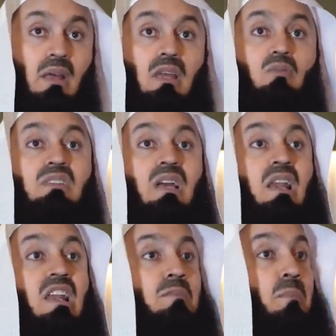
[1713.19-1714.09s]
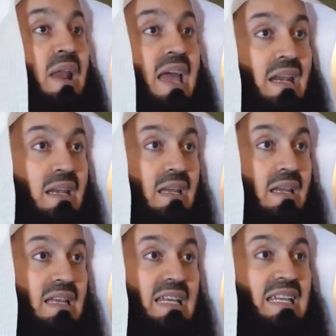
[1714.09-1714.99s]
That was Allah's plan.
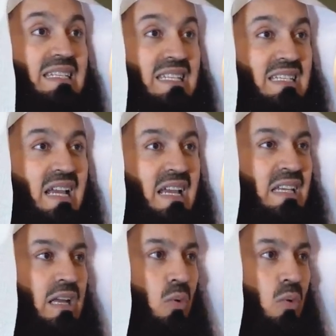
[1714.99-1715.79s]
He designed